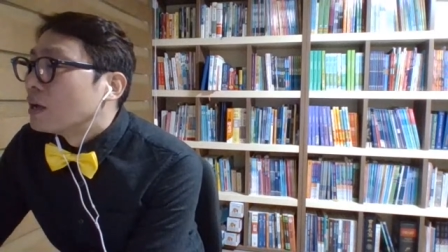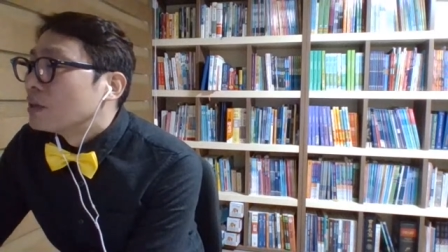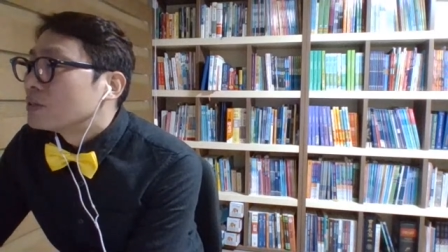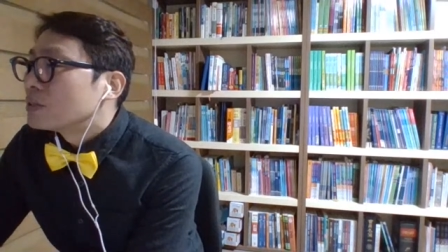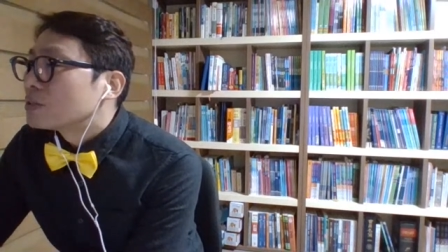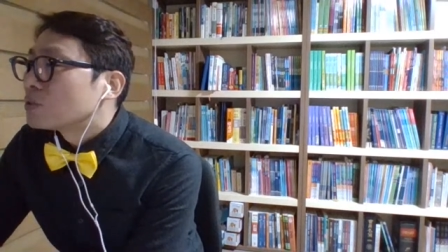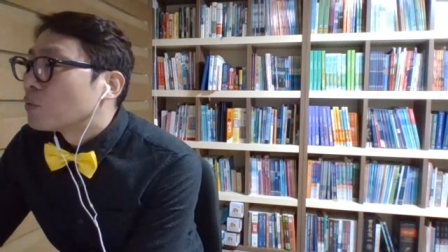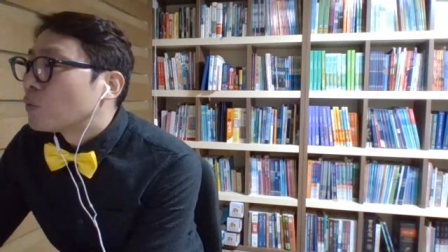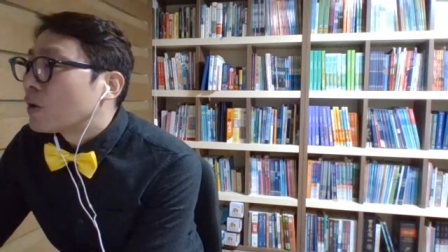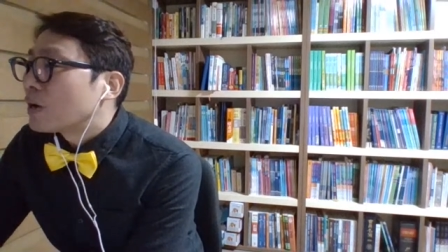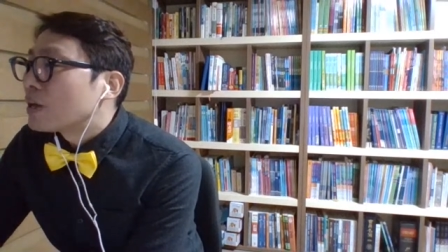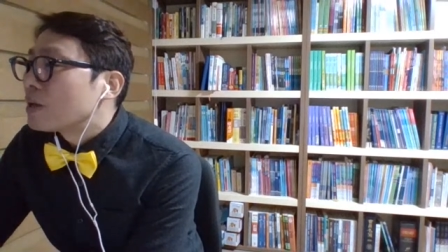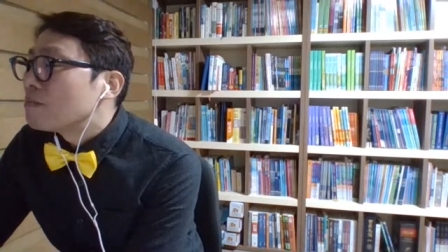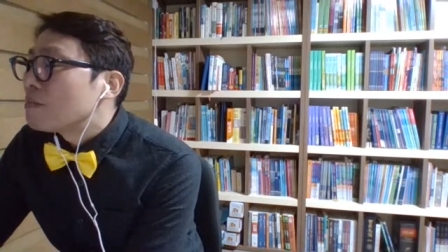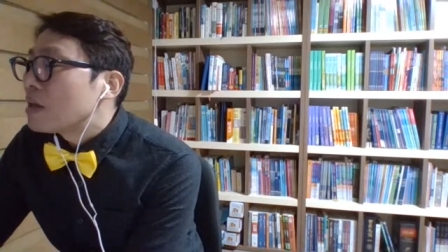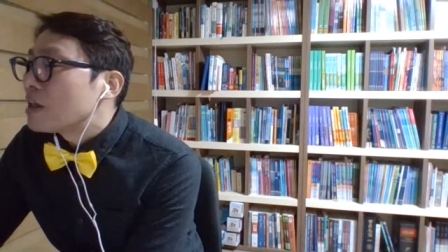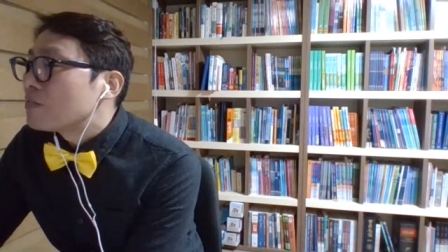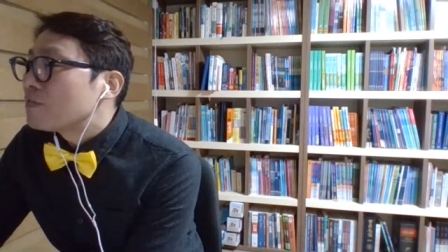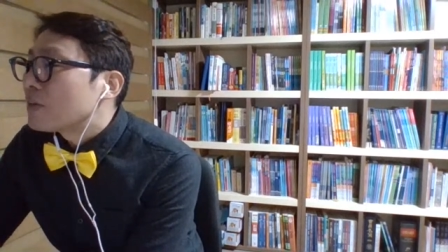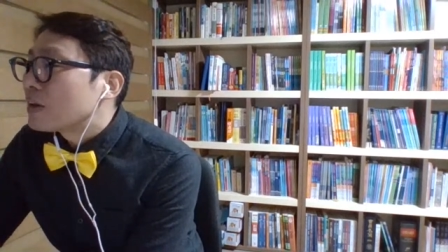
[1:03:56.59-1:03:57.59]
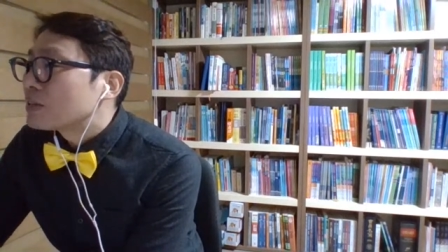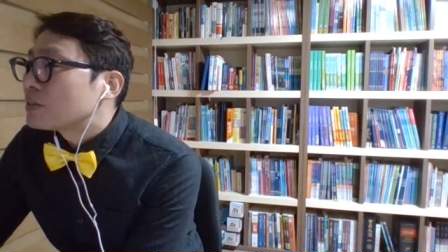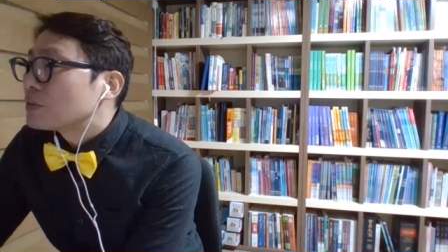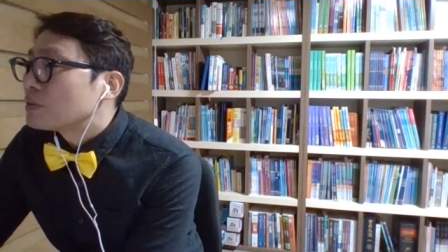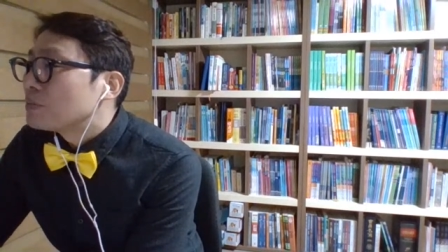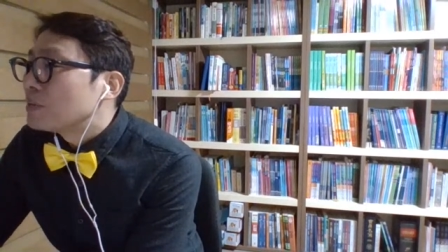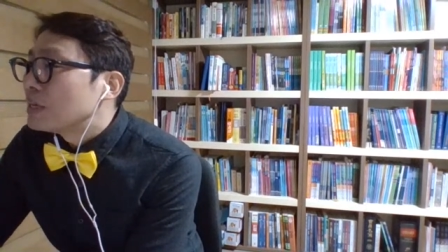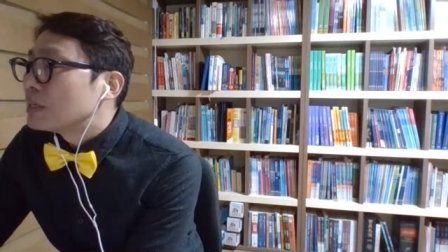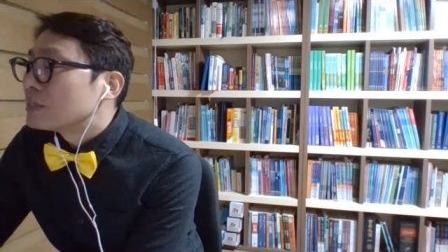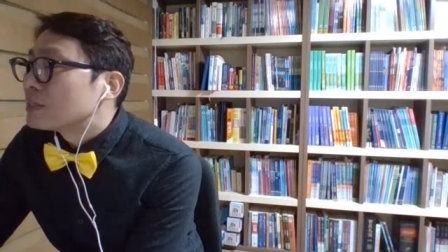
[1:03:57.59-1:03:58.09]
just working
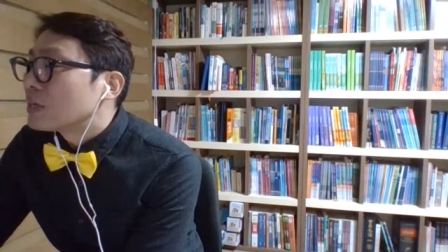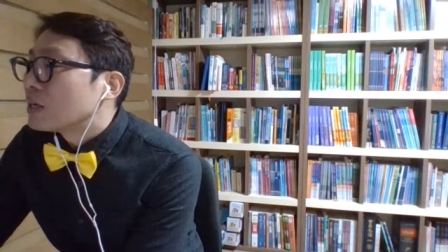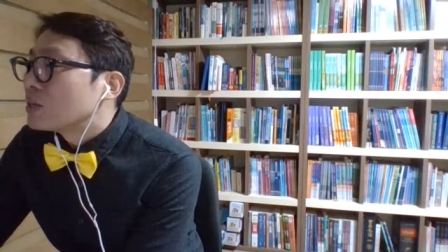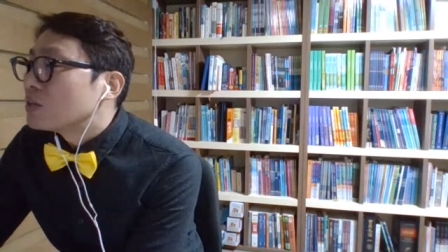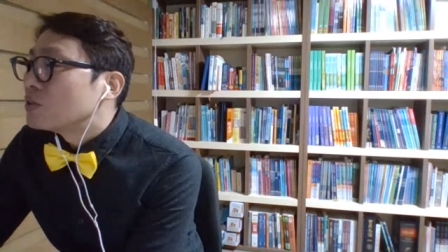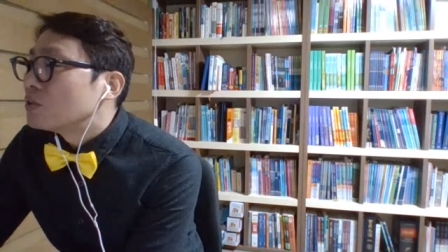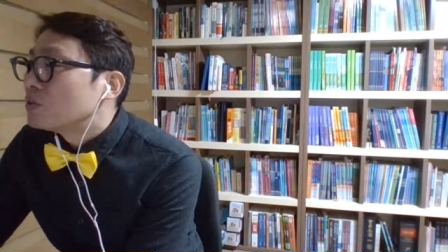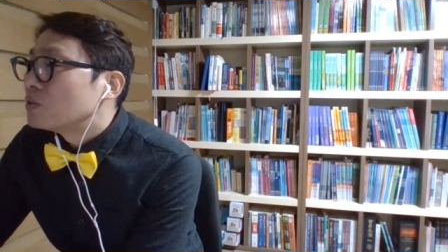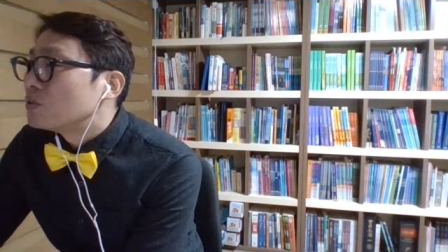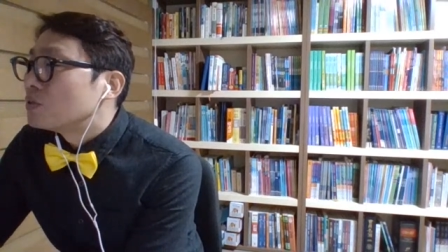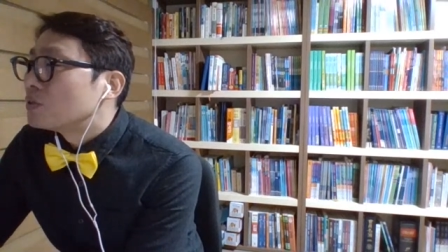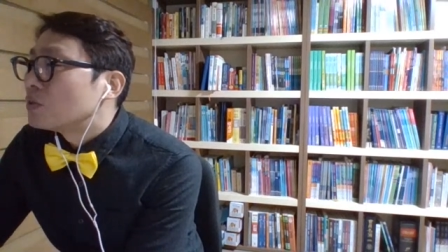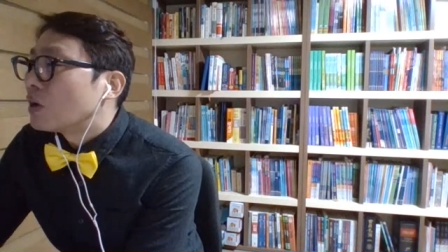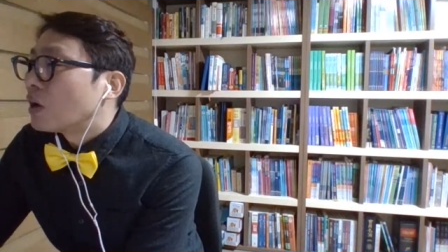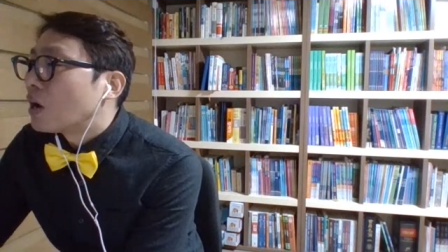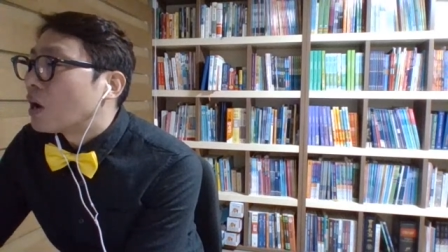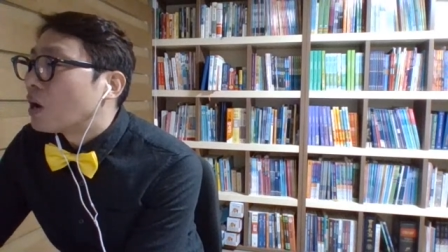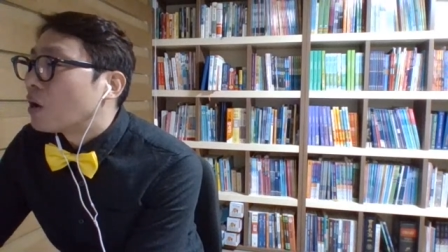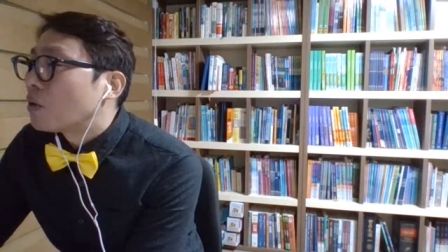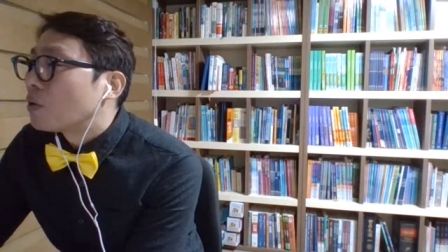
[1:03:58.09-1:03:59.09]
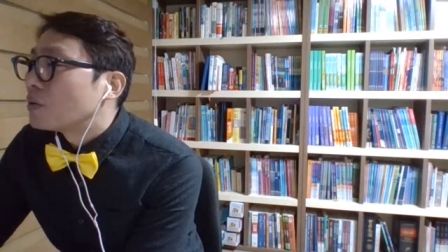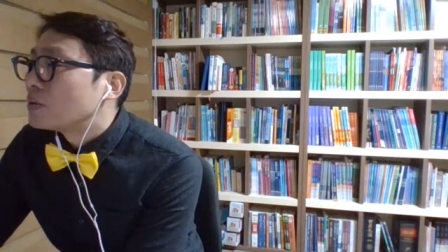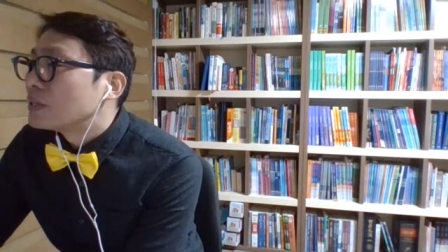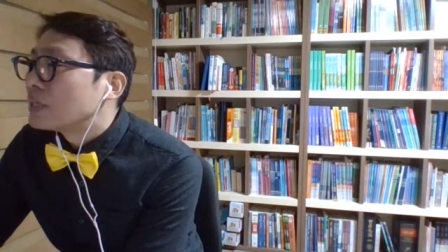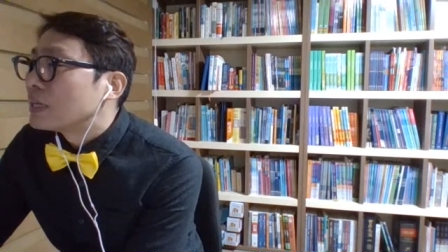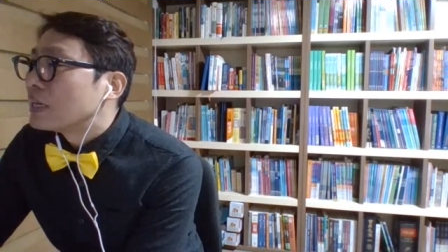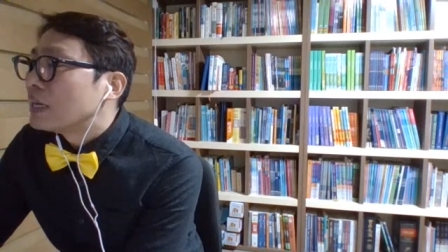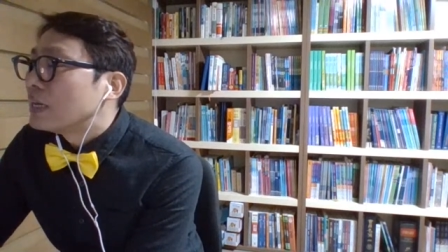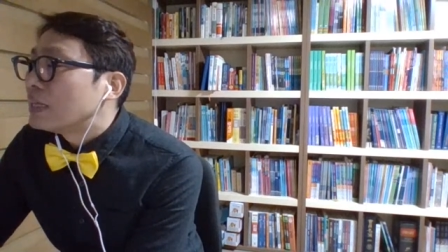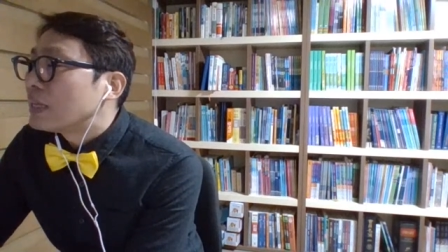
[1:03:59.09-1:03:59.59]
manufacturing means you are
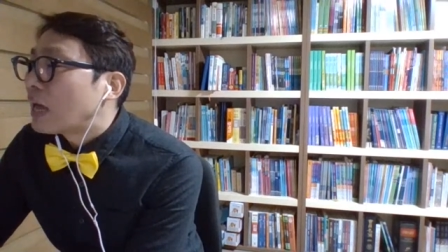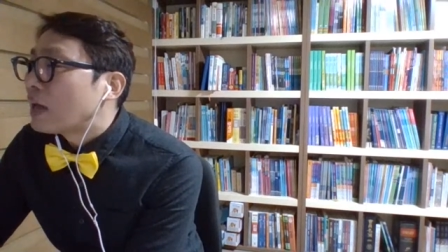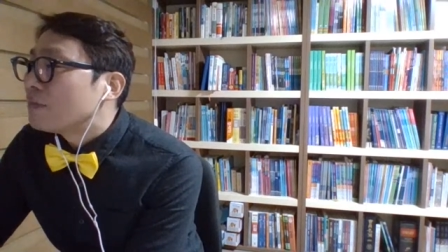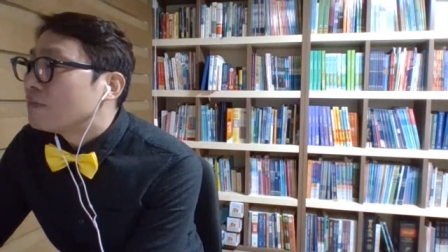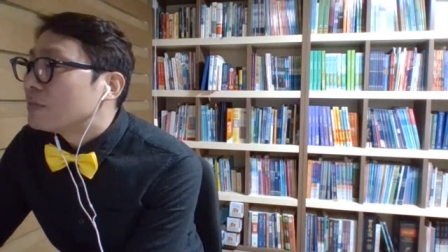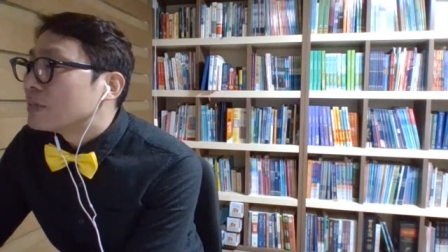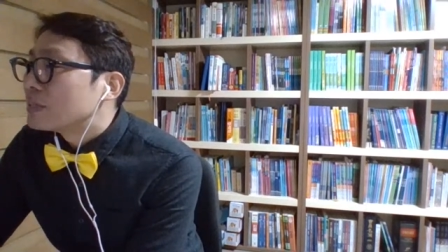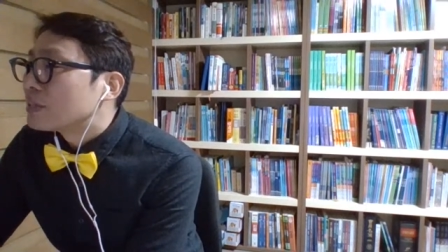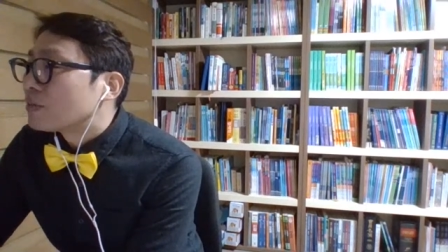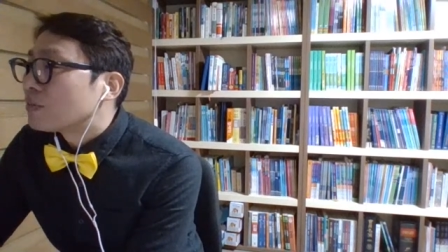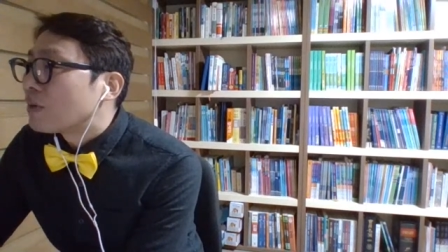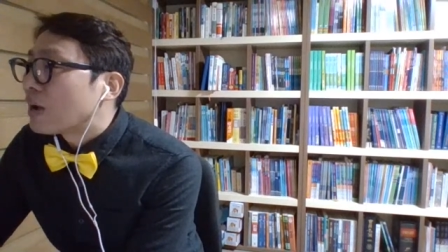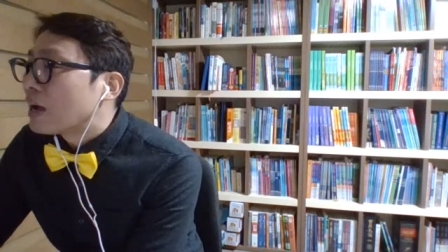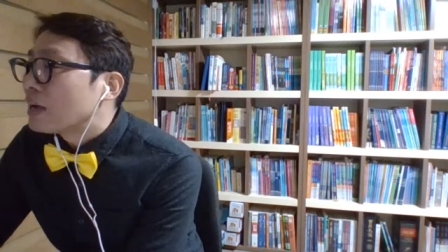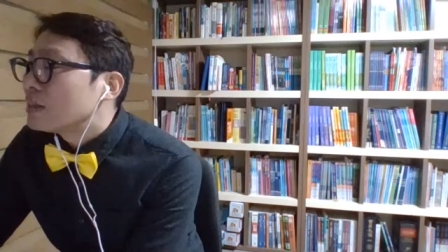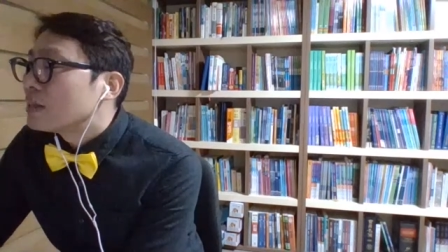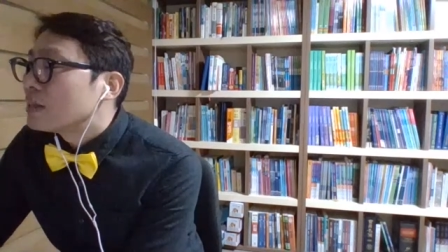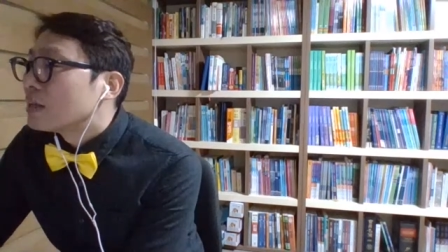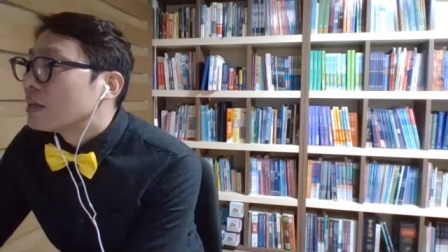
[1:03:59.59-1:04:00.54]
holding E9 visa, right?